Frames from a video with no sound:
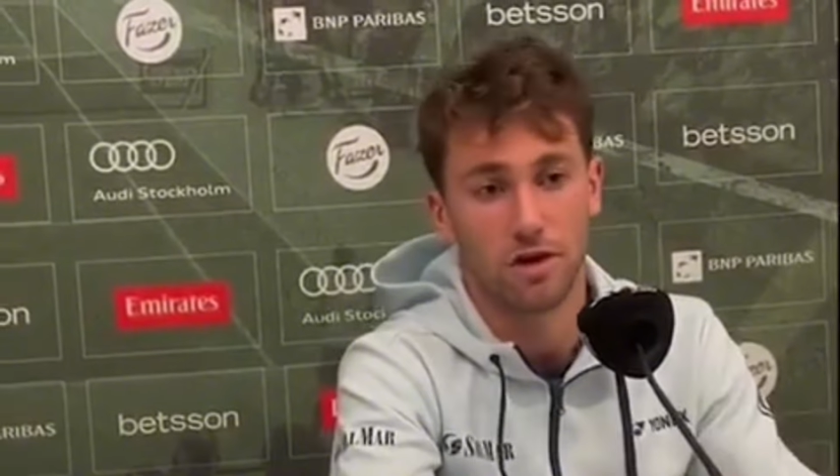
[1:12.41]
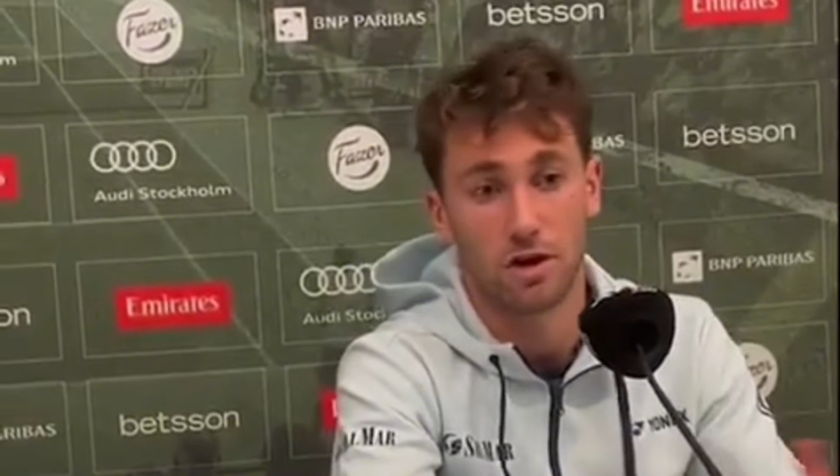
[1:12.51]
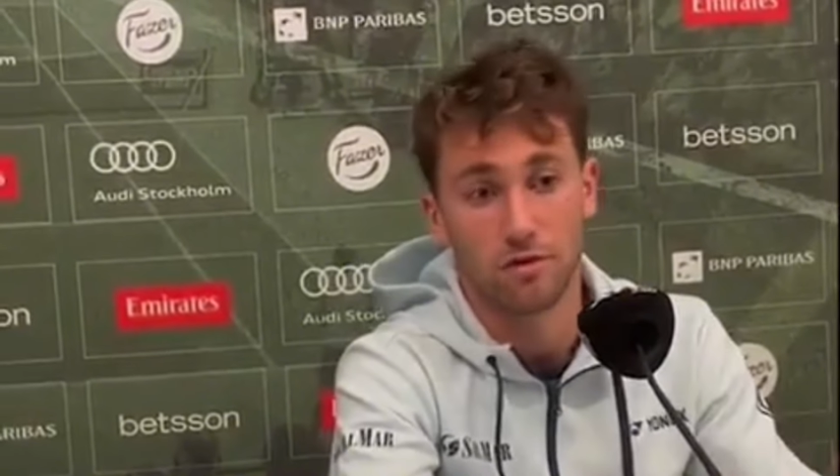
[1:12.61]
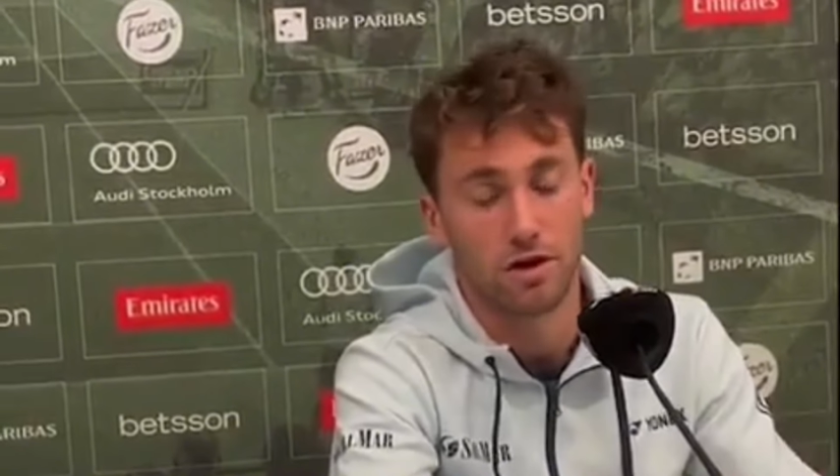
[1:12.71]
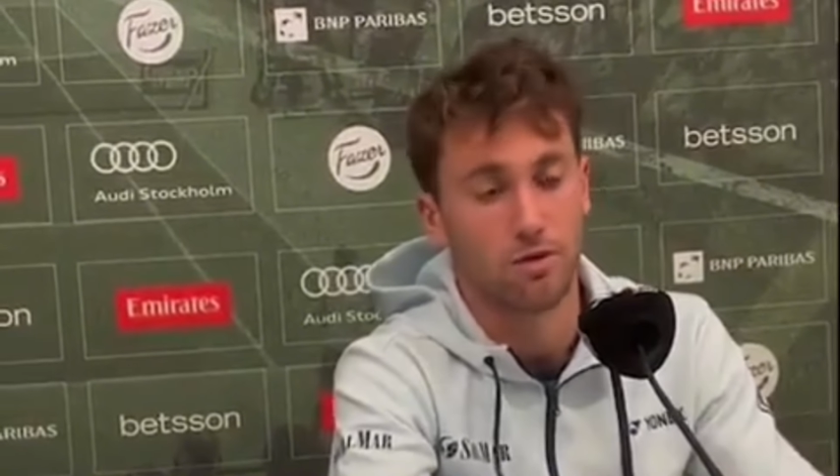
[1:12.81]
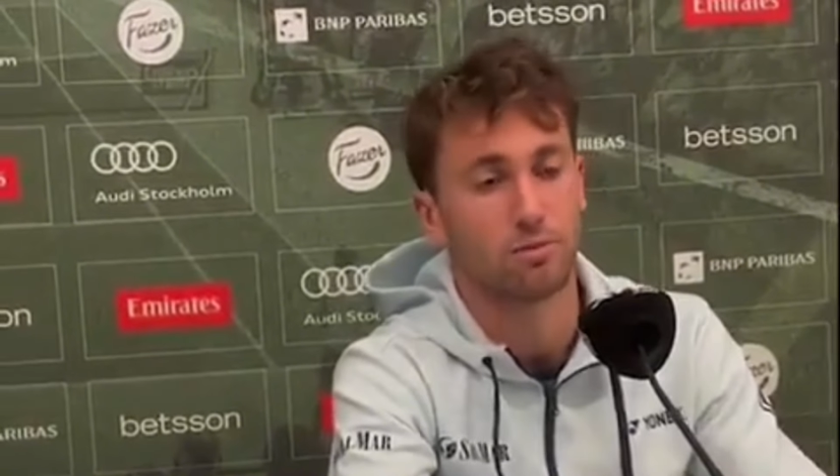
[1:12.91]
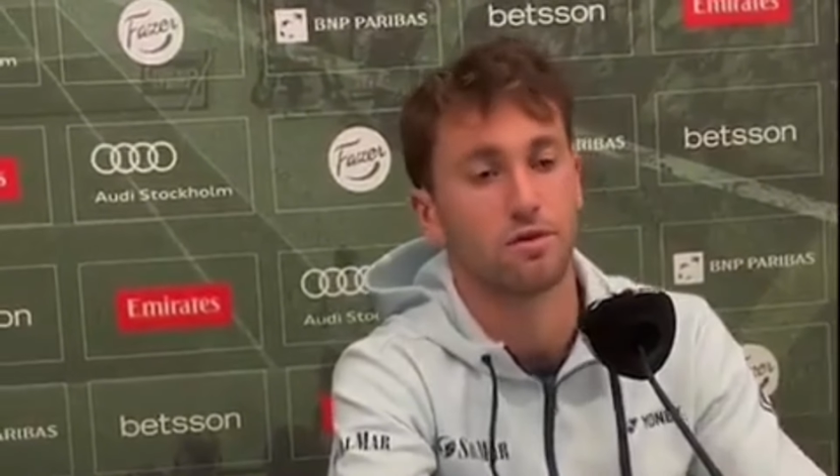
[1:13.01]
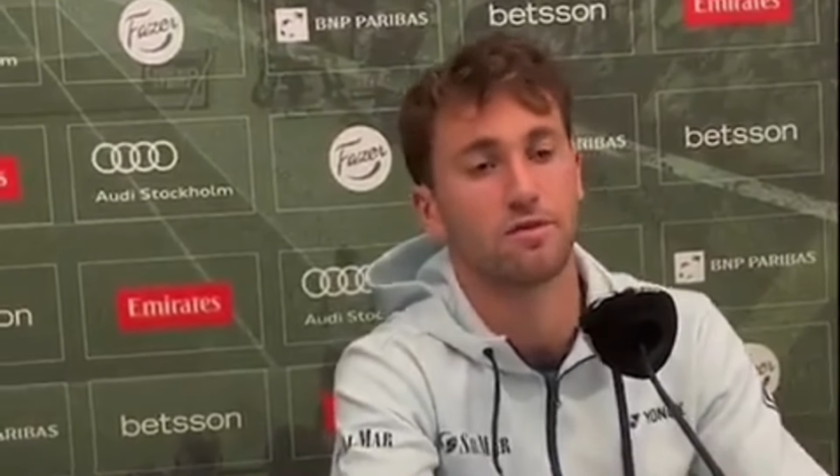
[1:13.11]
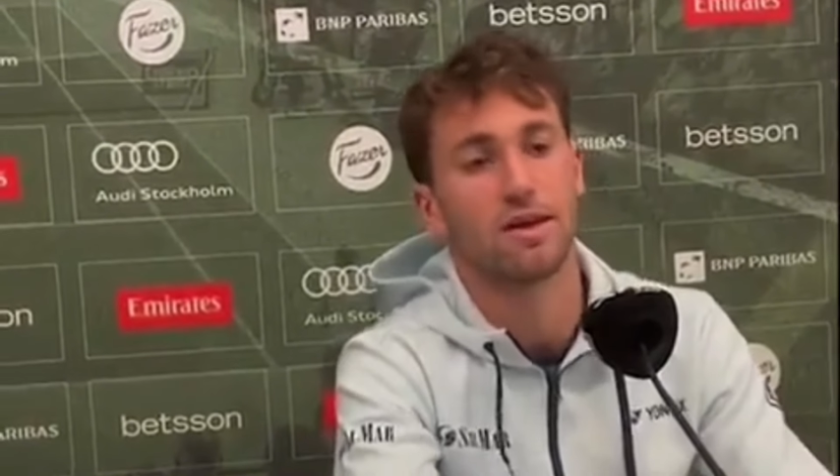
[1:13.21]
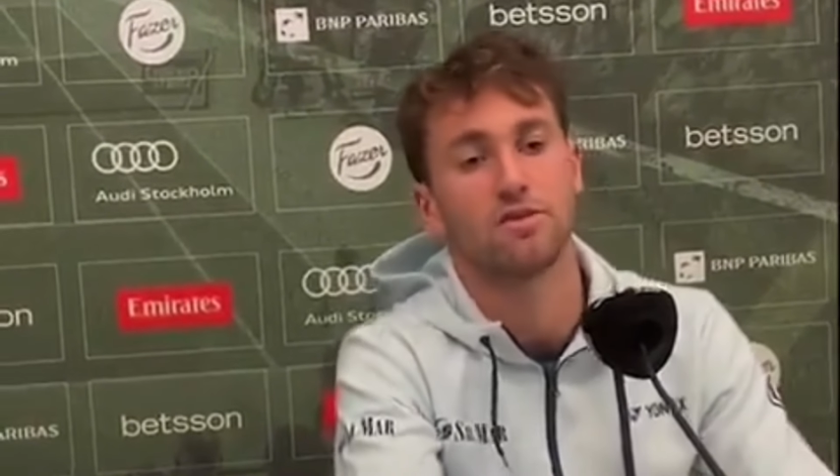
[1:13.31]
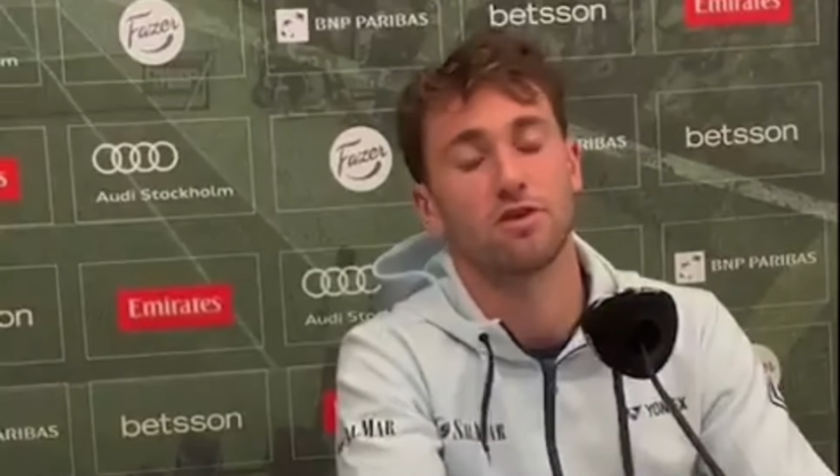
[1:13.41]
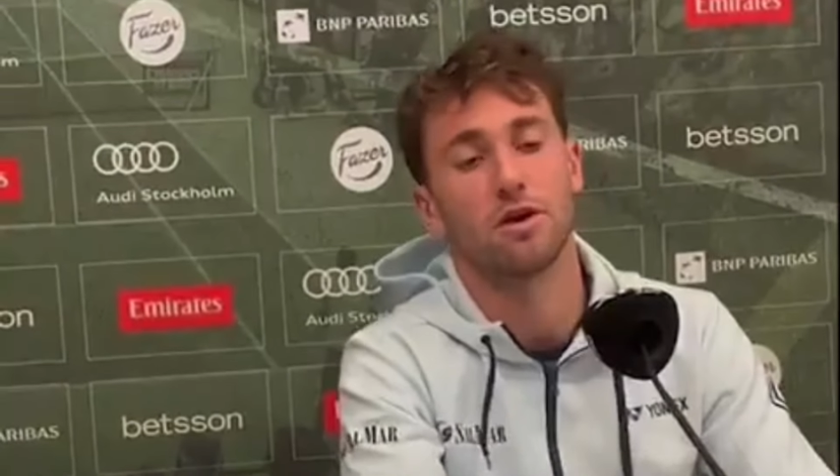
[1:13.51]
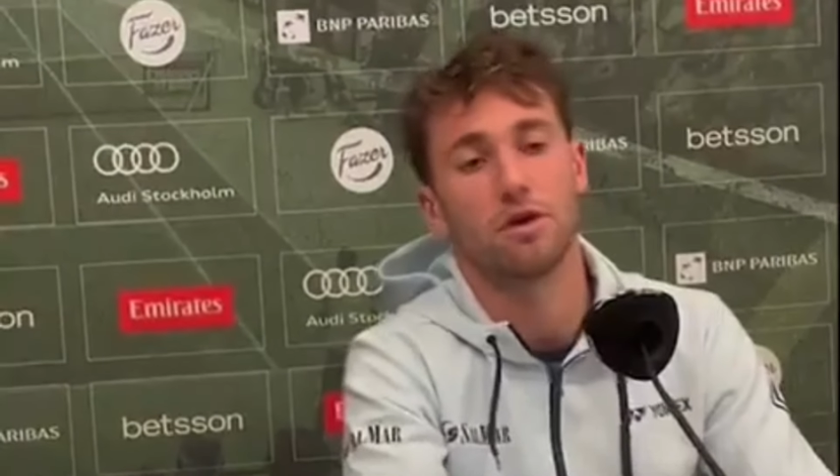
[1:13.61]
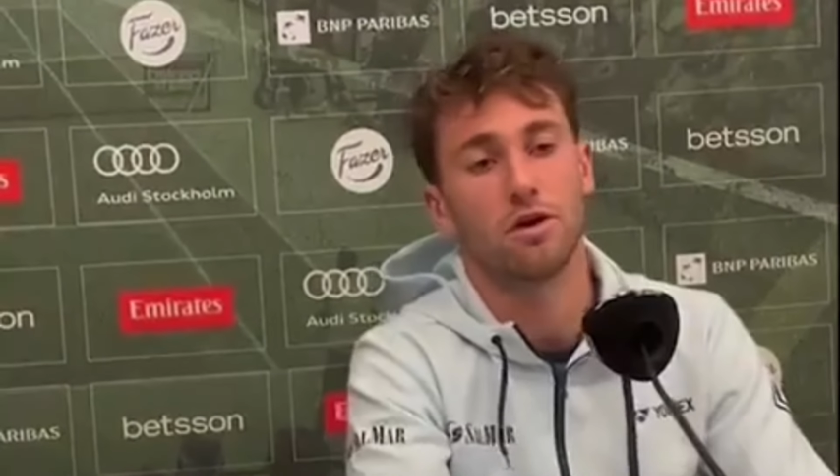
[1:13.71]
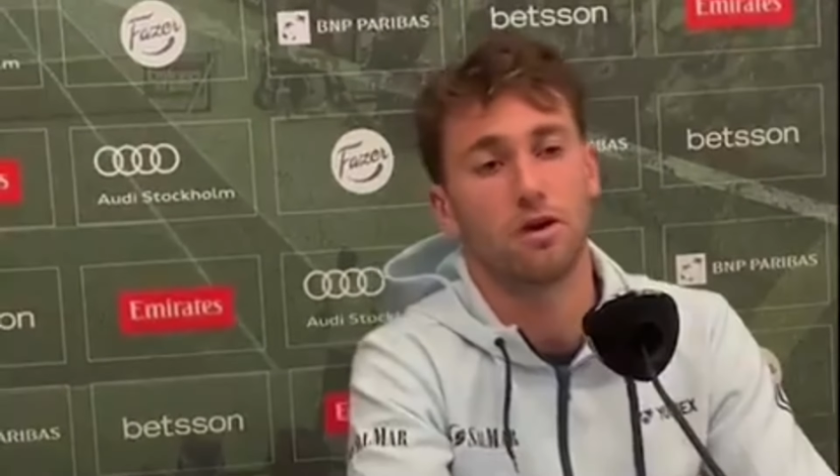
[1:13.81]
covering up what's actually
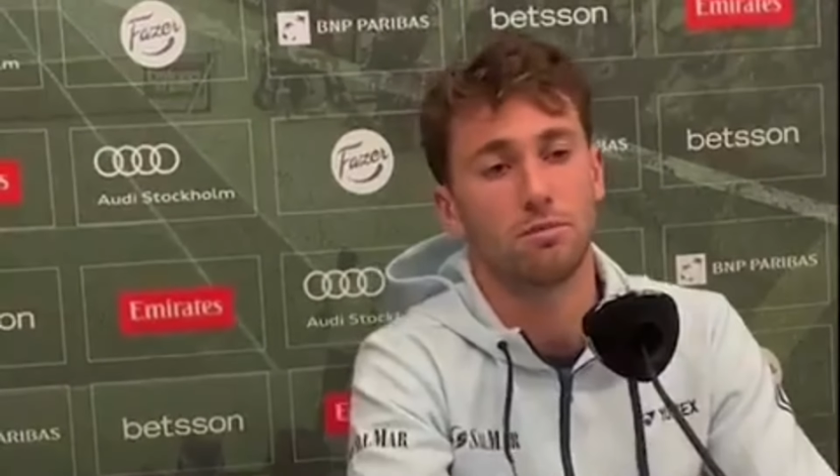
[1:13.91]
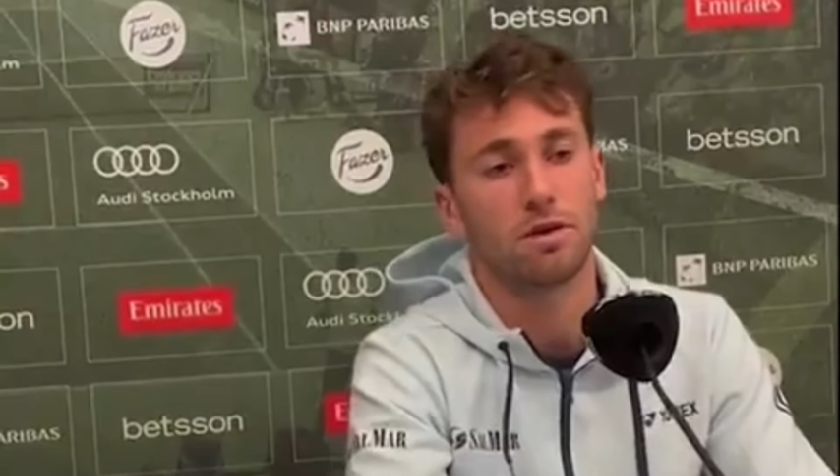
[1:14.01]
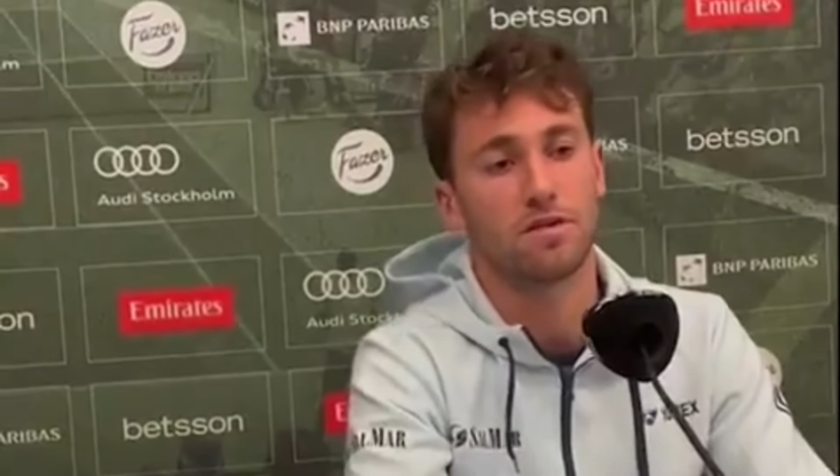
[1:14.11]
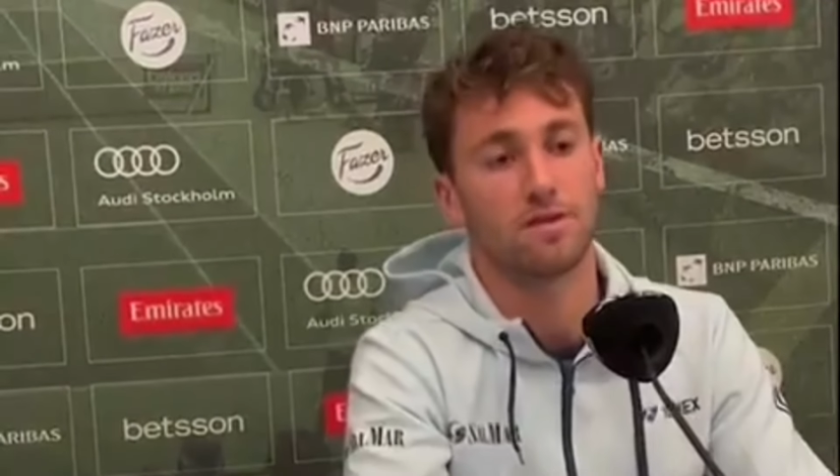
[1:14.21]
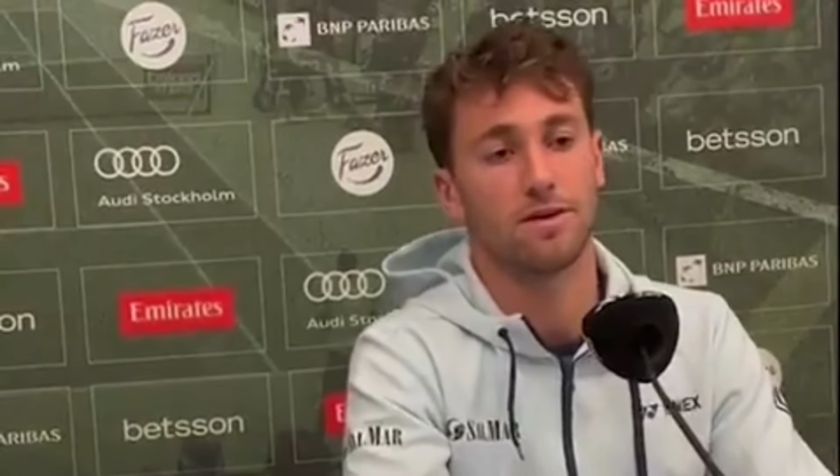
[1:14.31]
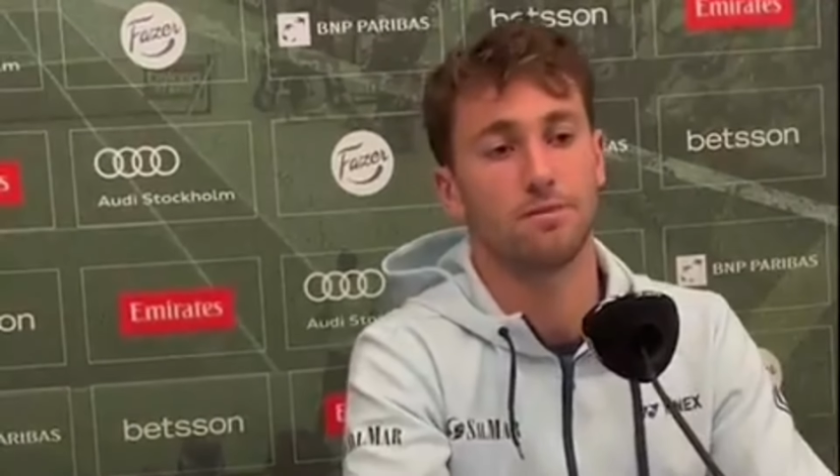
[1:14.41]
going on. But